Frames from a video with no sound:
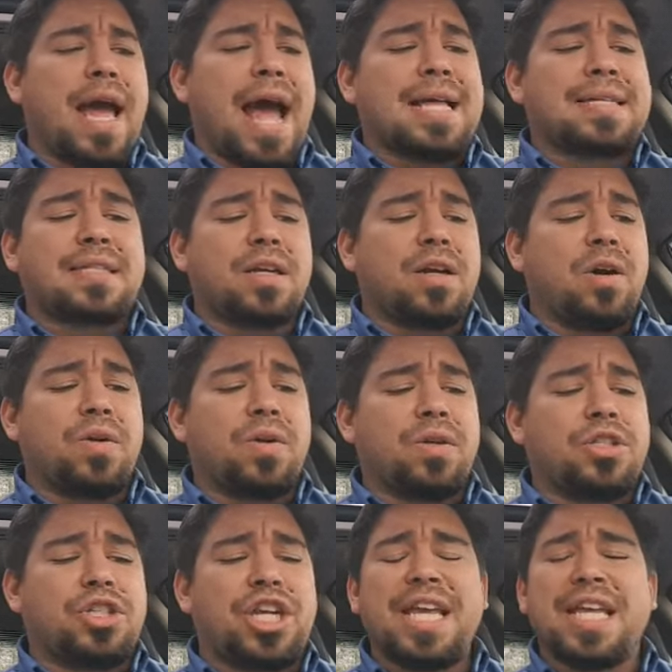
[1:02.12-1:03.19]
it has to go to
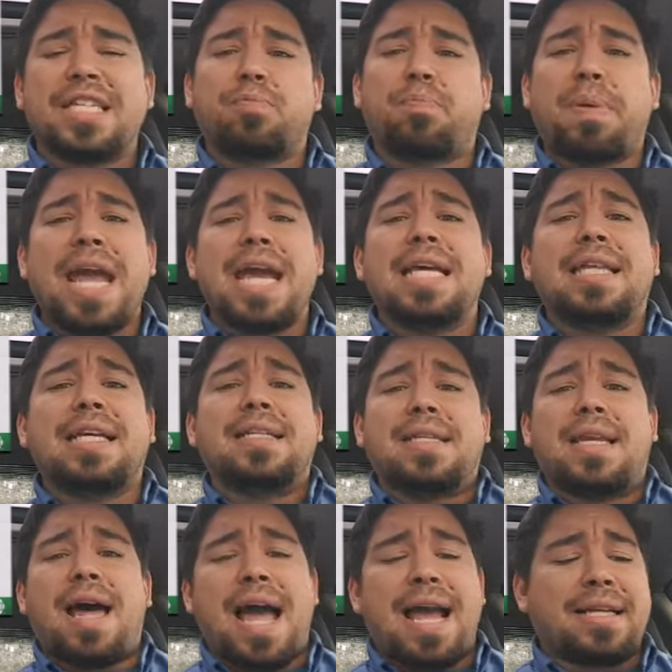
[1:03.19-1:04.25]
Cheeks Bailey's
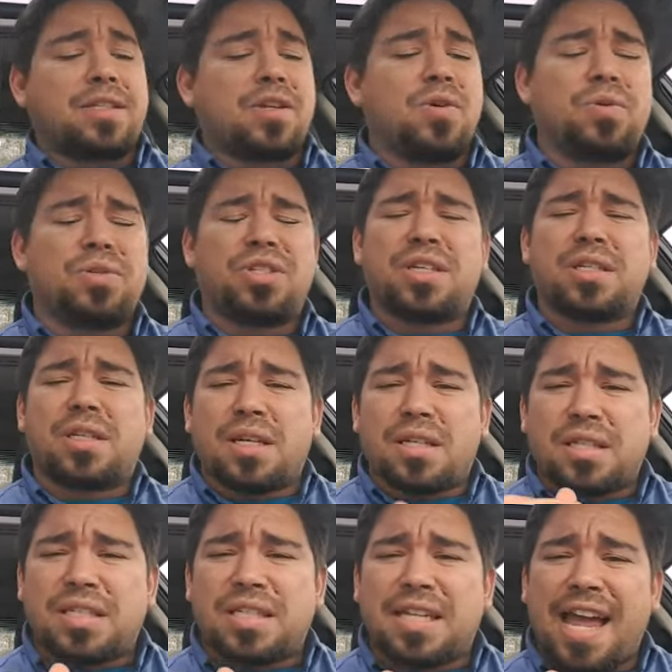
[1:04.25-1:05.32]
Knights, who's just
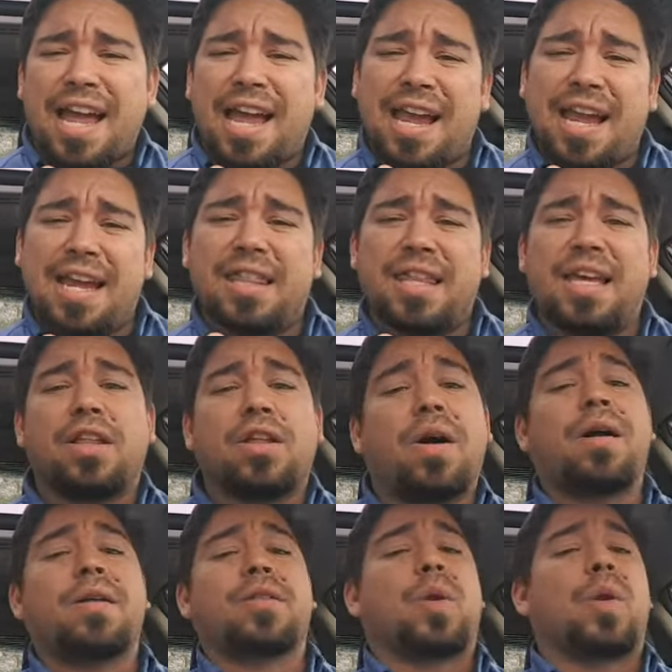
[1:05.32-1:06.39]
scathing
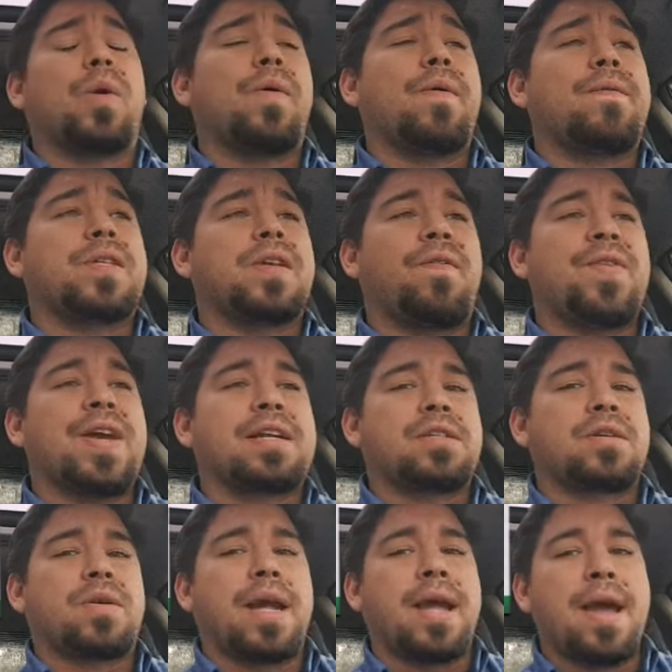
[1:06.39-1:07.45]
on through to
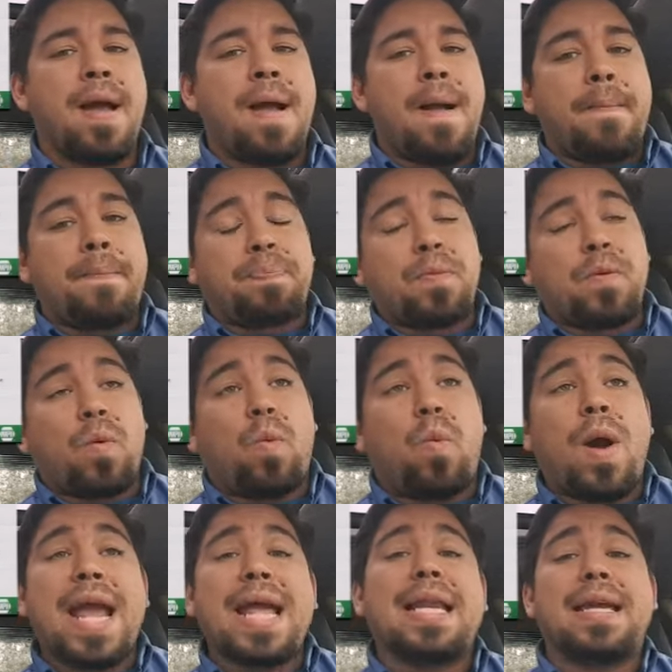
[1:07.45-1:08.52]
victory,
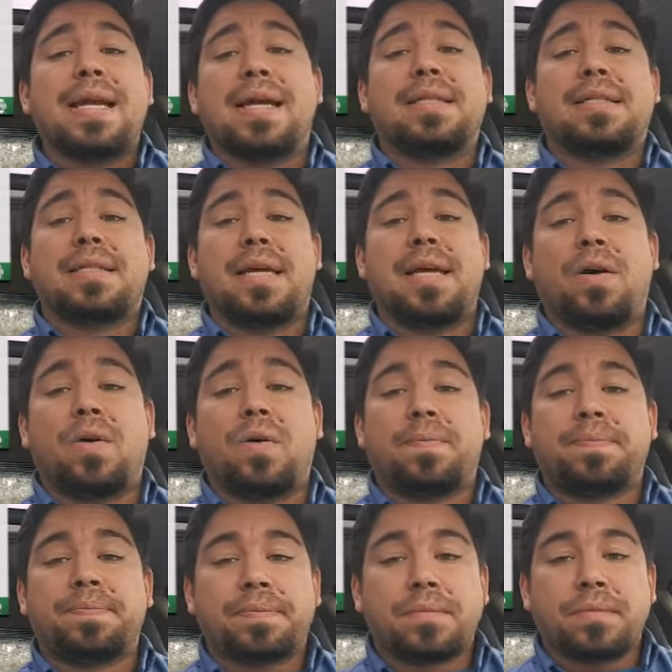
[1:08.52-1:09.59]
waiting until
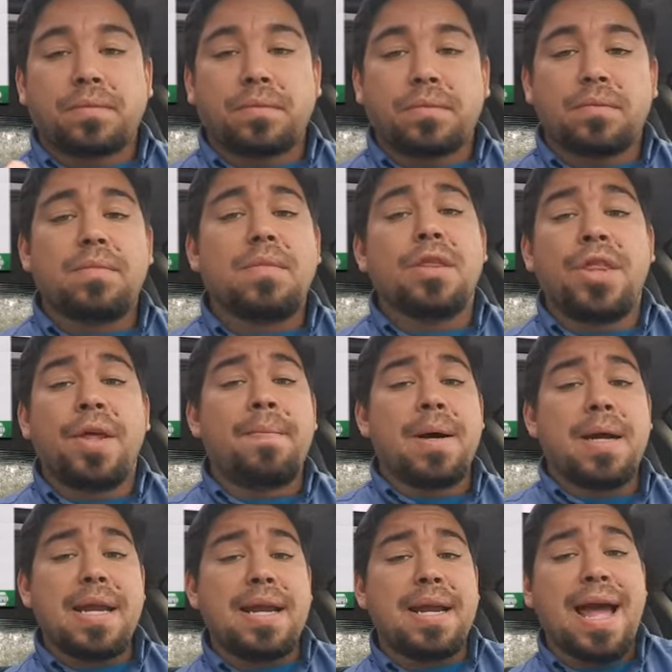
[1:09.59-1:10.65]
the
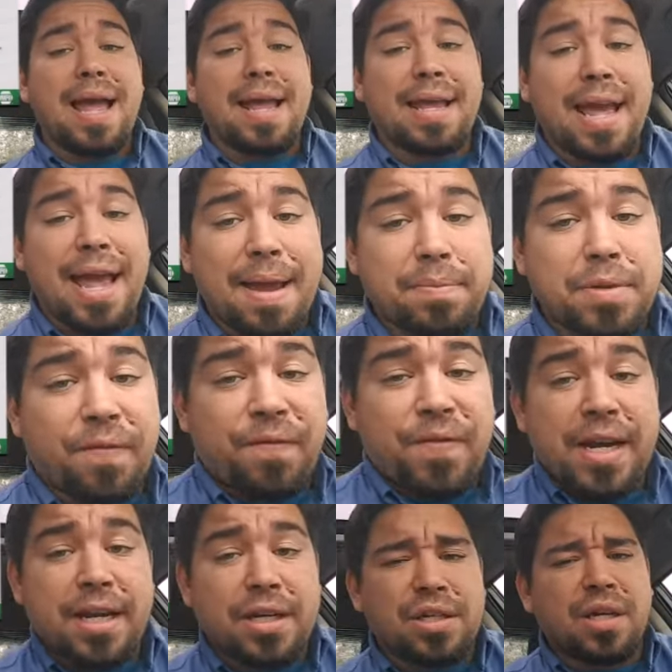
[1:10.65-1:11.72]
Monday night game to
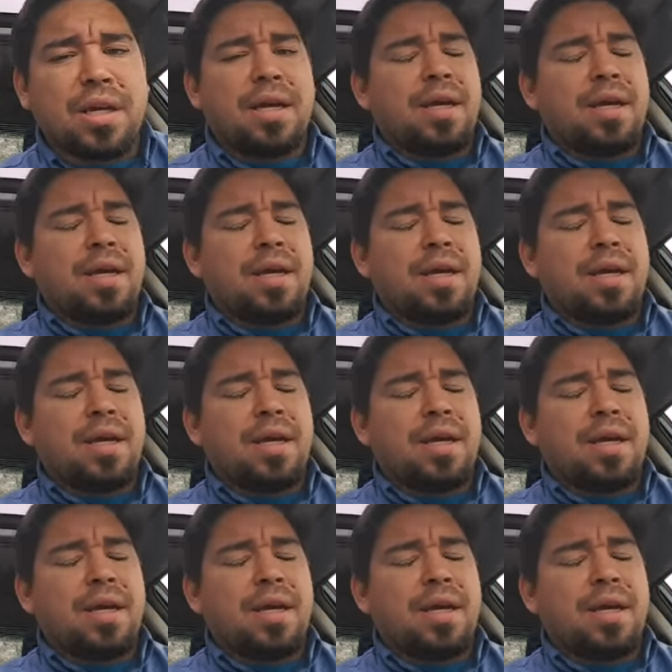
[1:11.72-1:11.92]
finish.